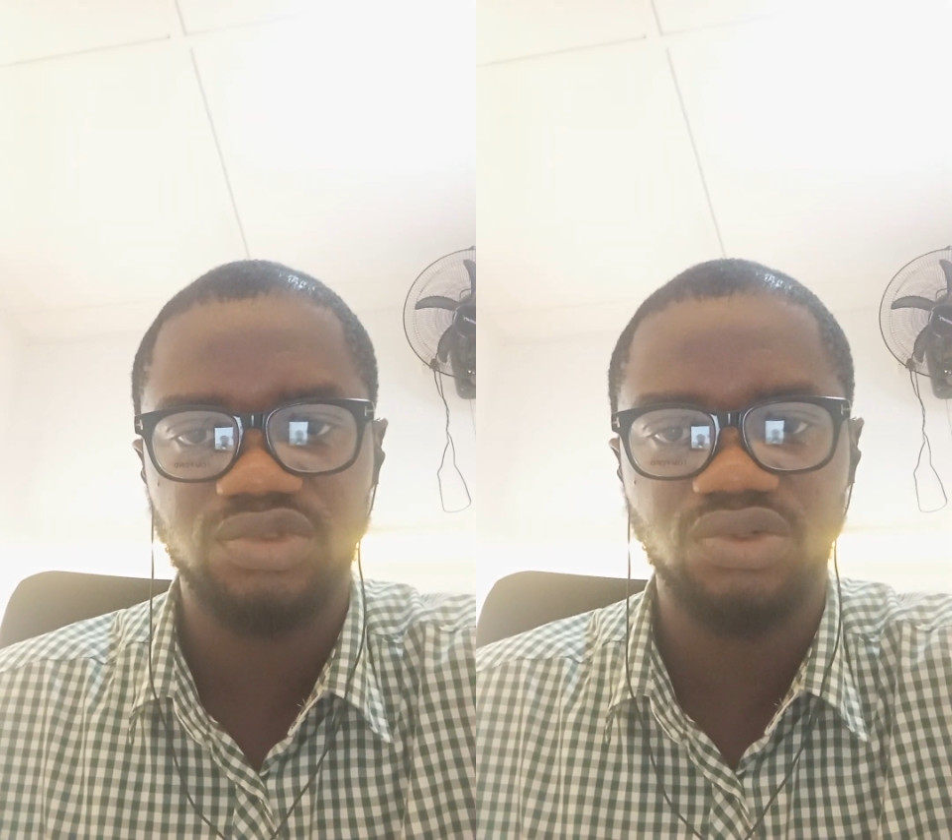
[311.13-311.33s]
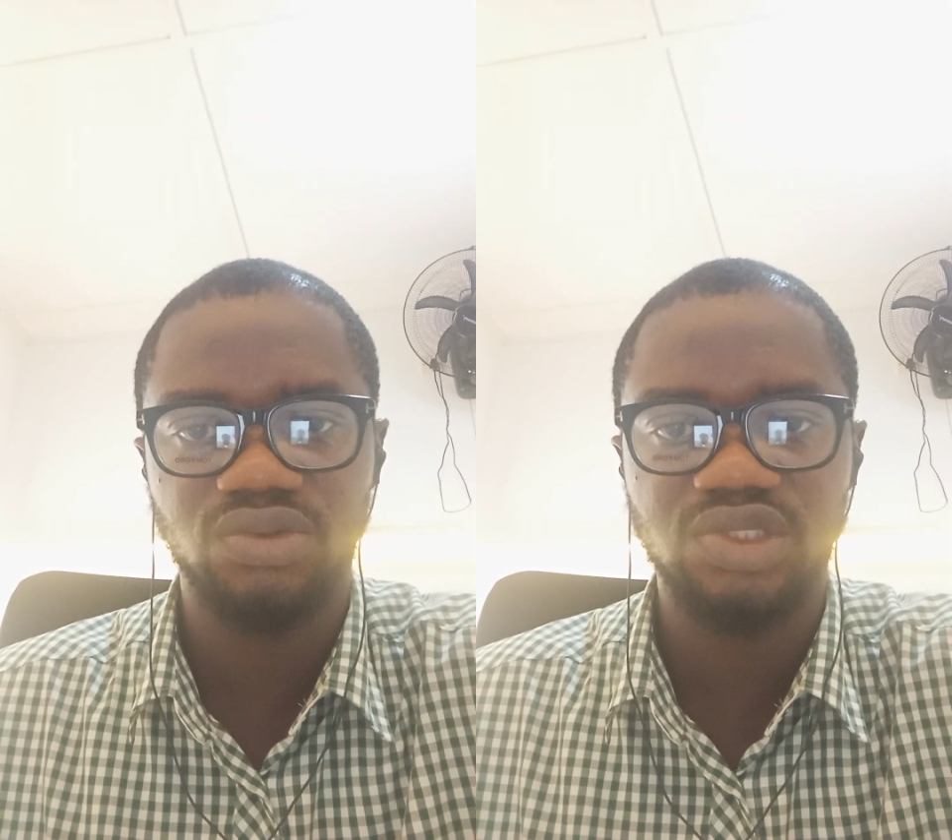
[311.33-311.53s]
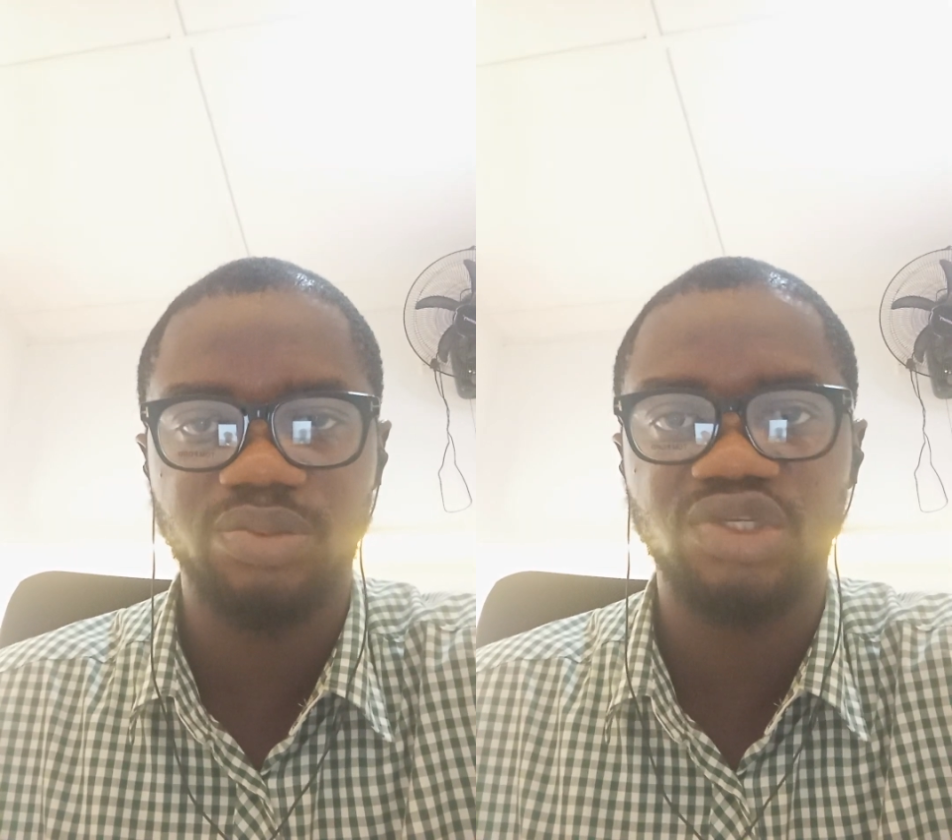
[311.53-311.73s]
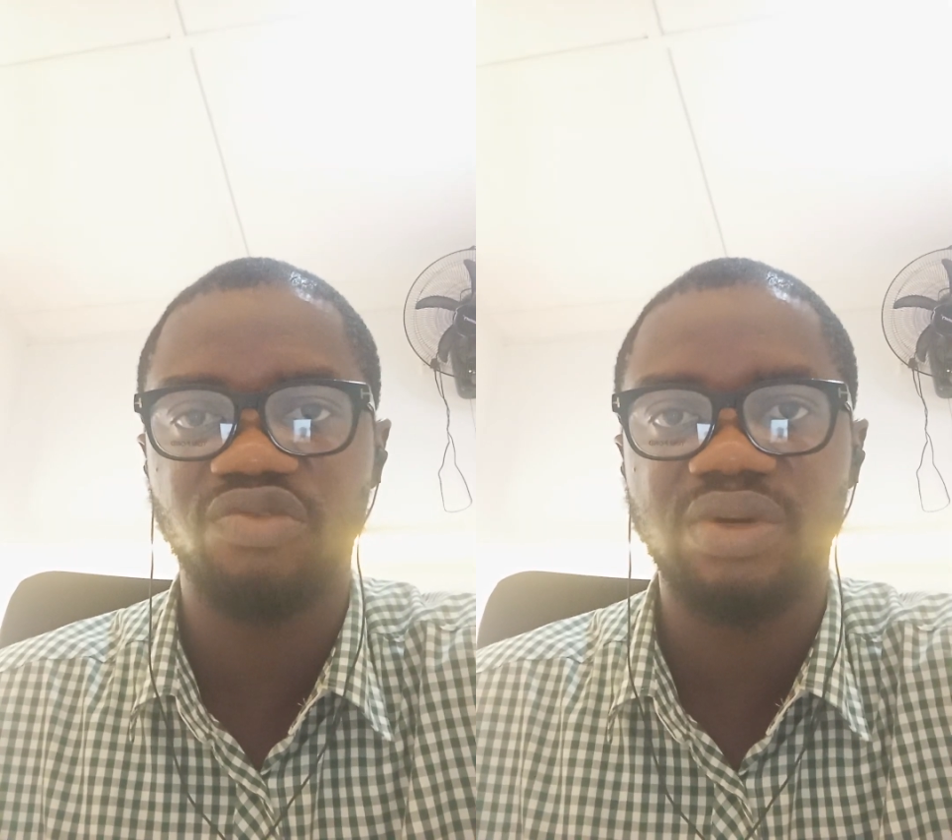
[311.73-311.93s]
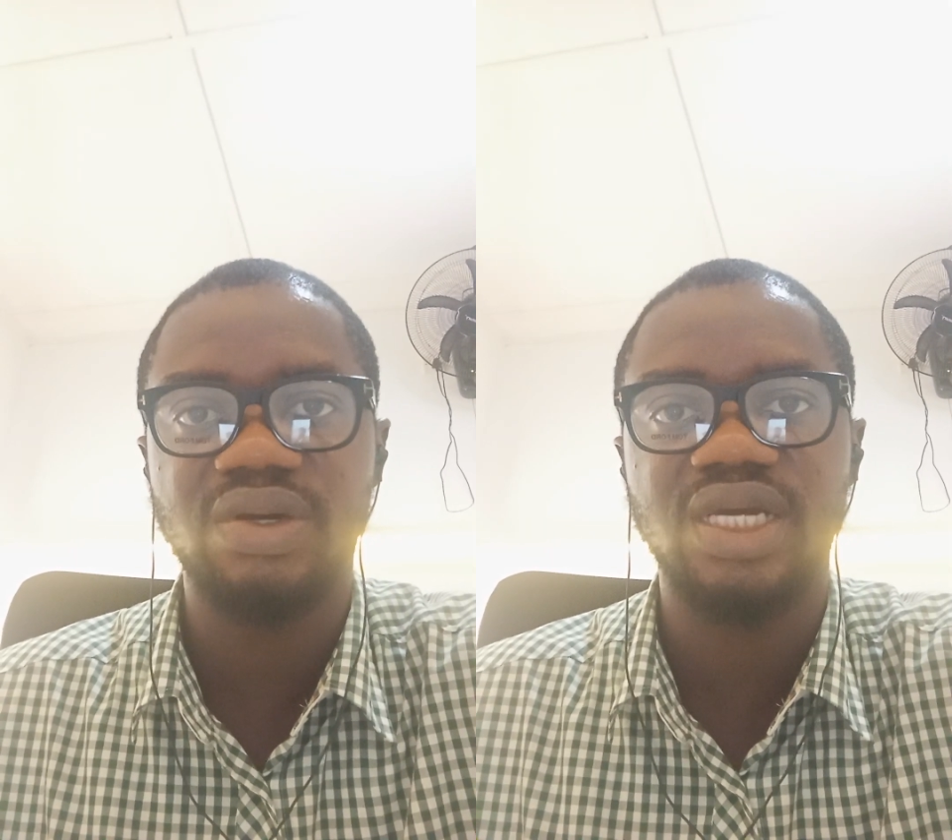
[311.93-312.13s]
So
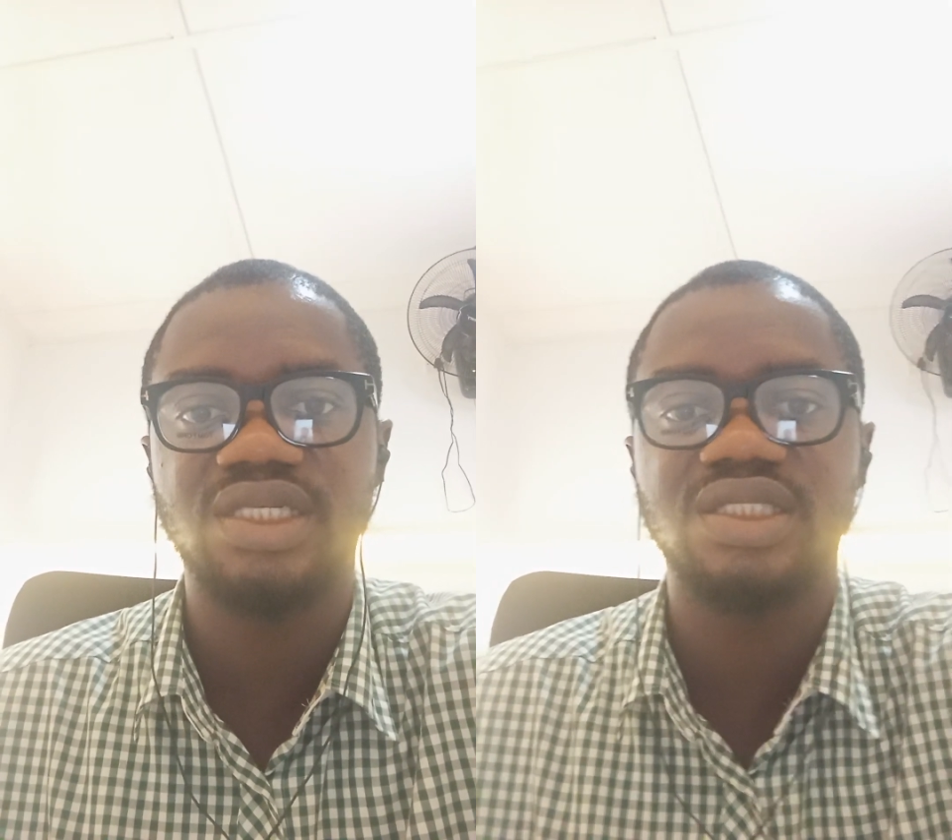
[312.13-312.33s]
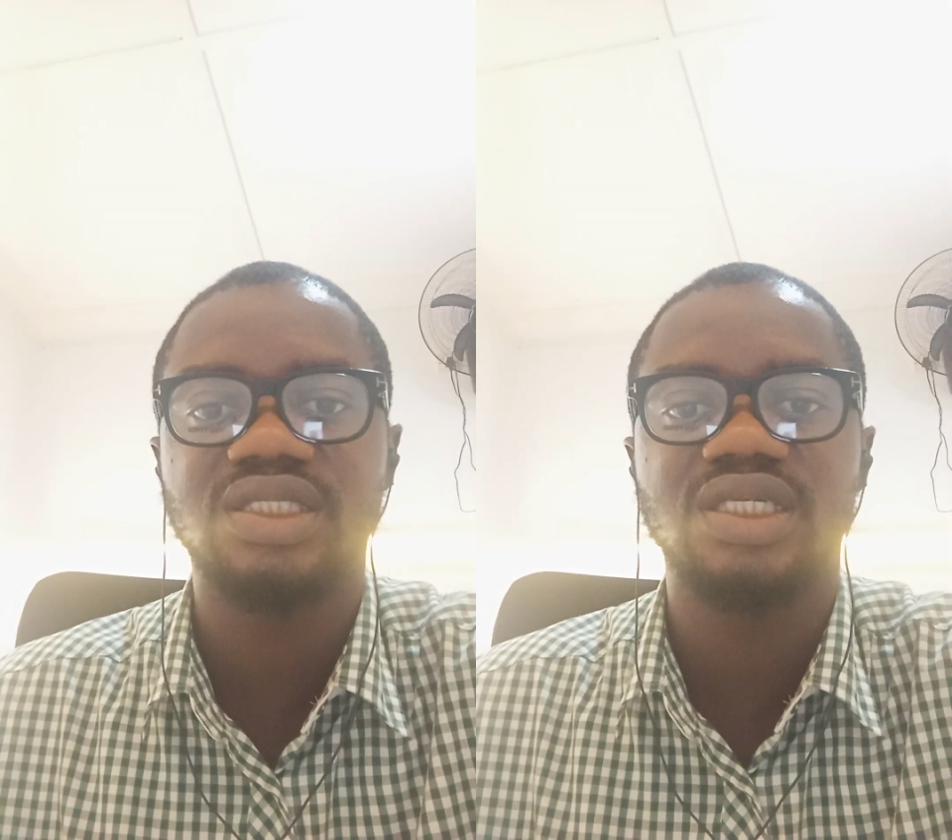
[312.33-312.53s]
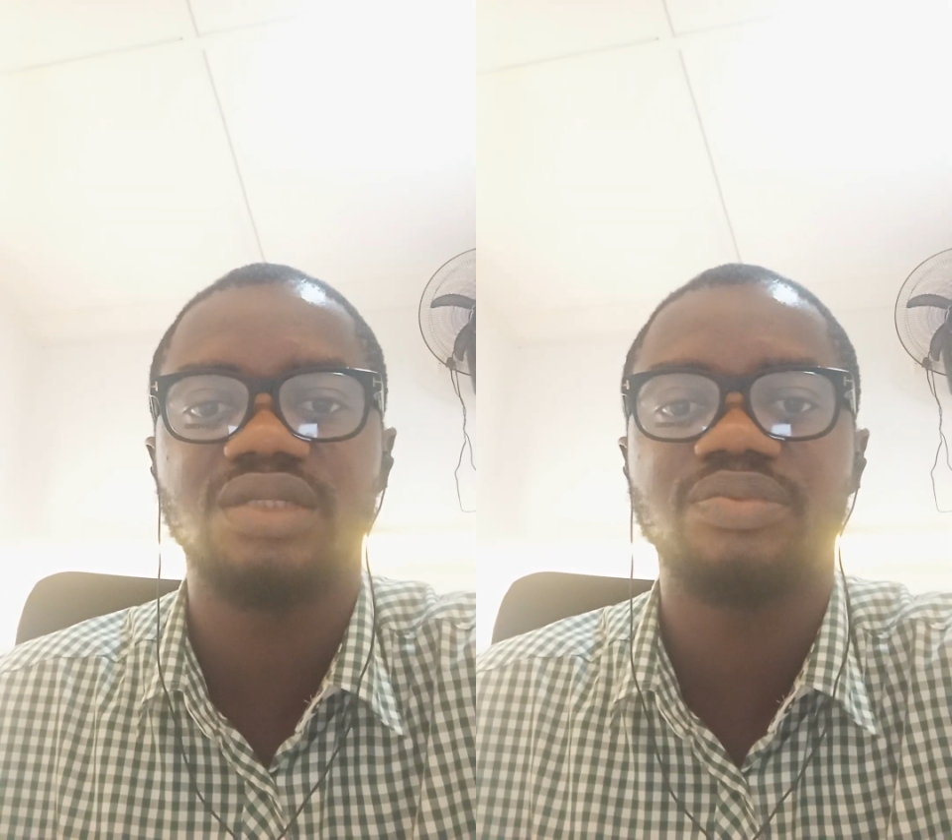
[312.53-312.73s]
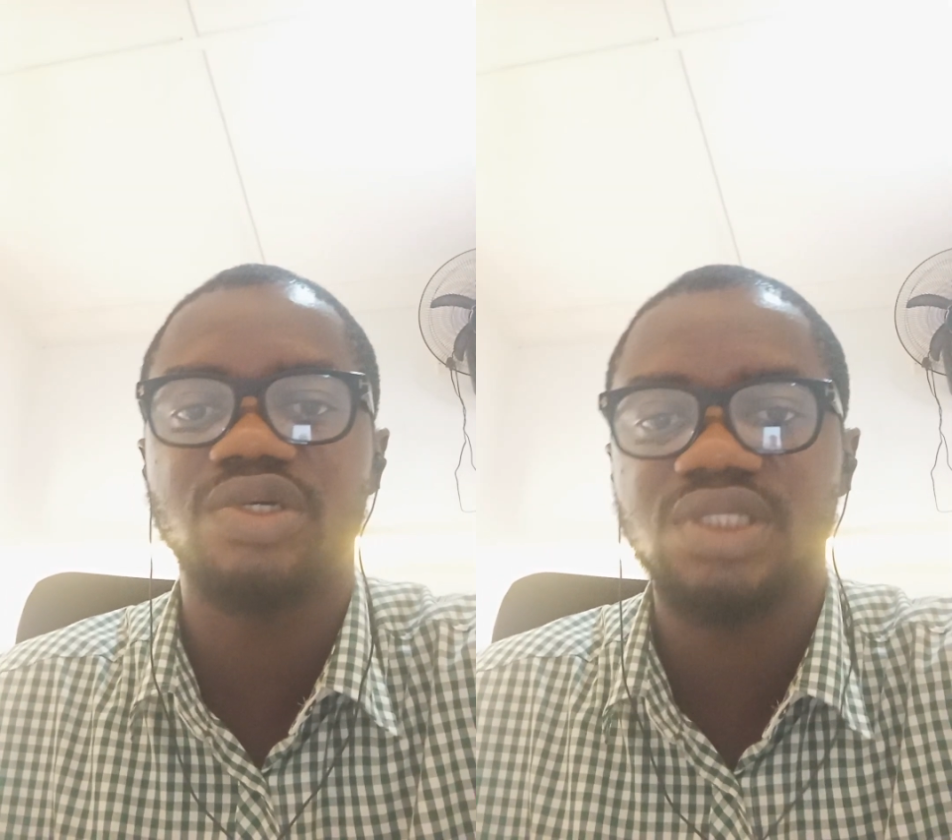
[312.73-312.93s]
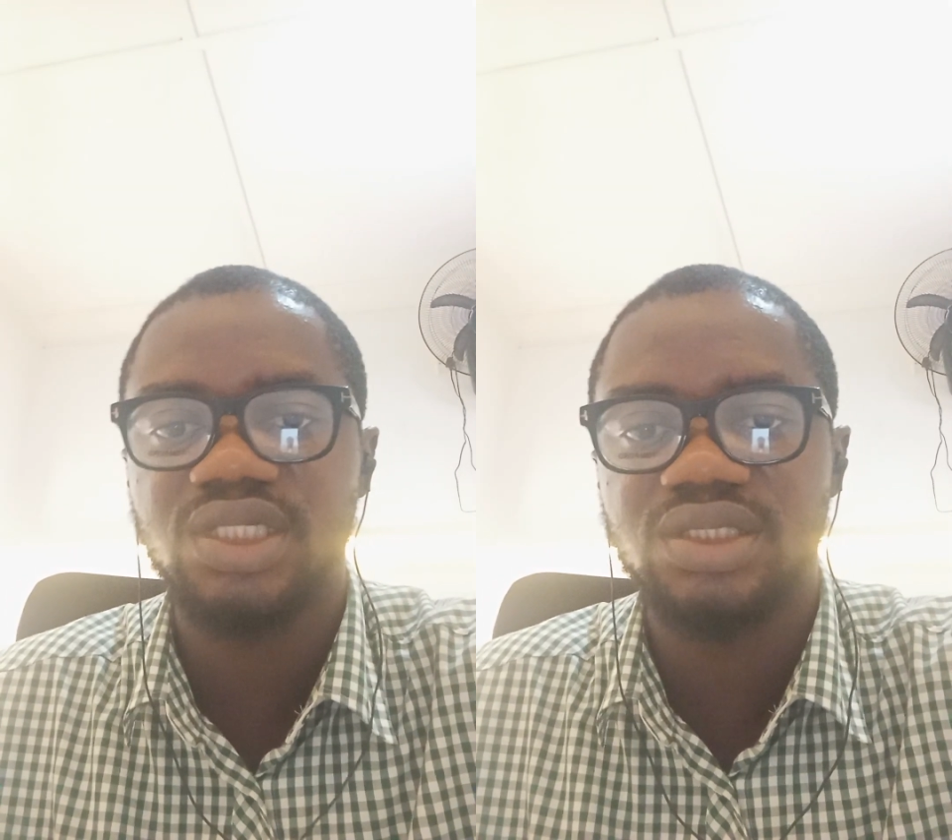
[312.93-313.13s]
separation of power is
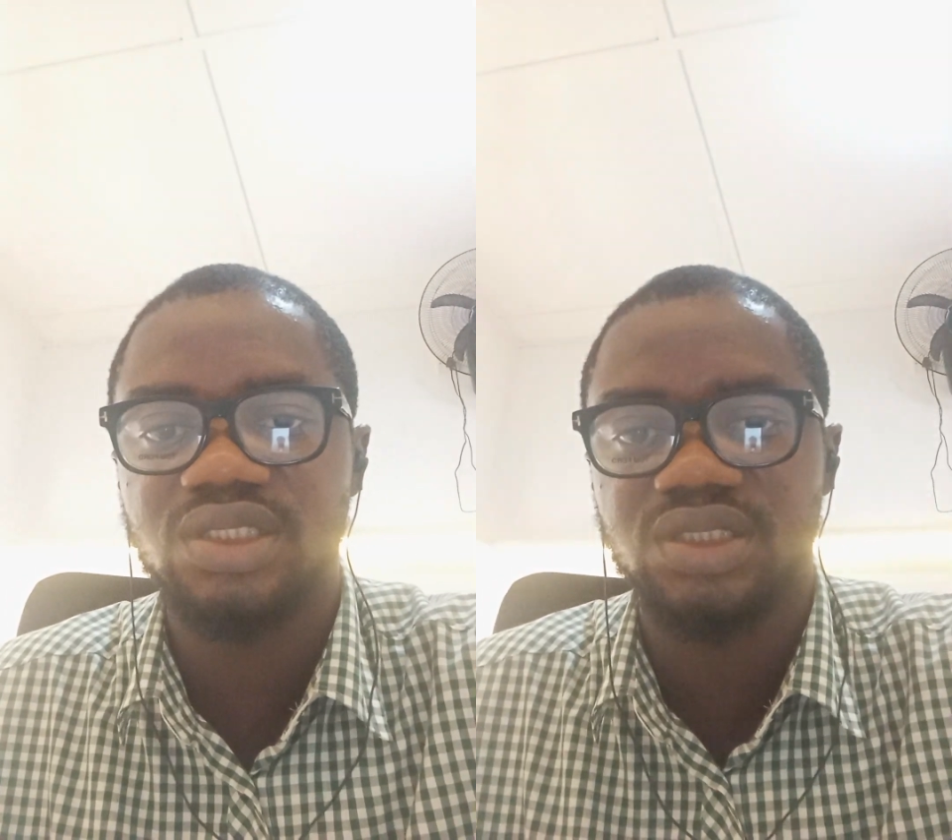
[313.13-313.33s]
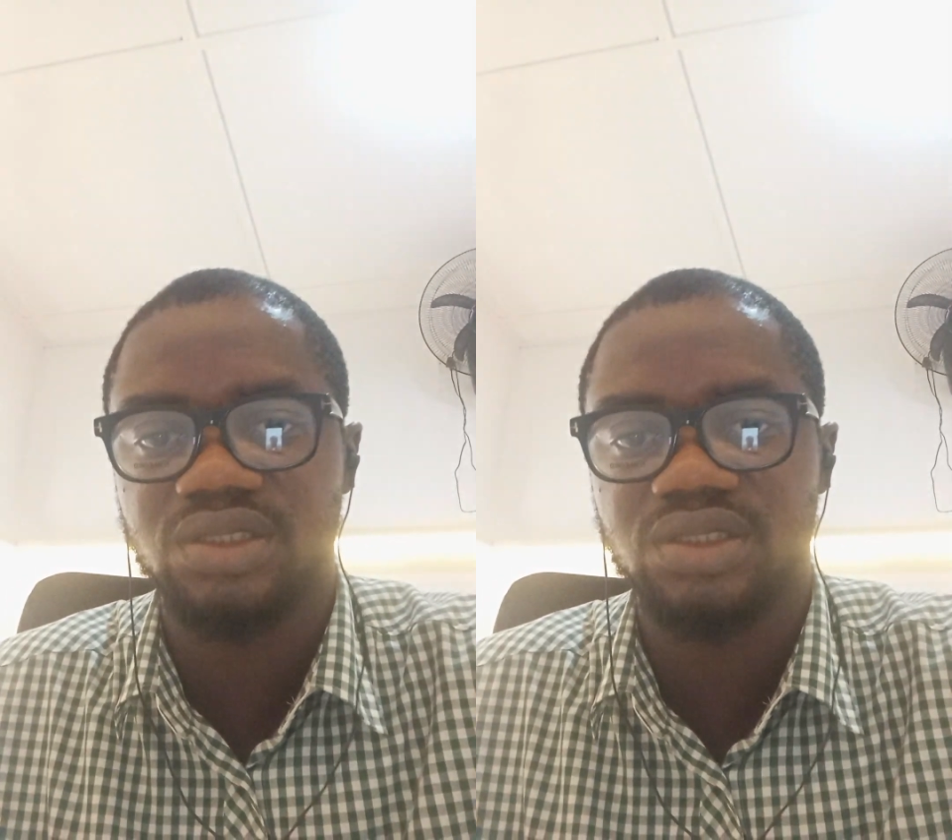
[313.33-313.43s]
important.